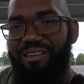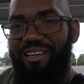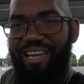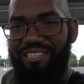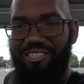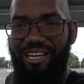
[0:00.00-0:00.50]

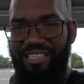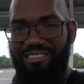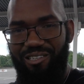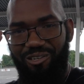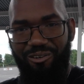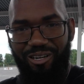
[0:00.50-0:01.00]
As you guys
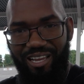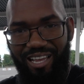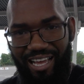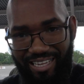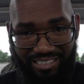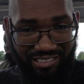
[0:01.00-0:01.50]
know,
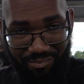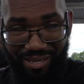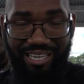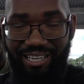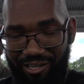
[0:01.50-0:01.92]
I get somebody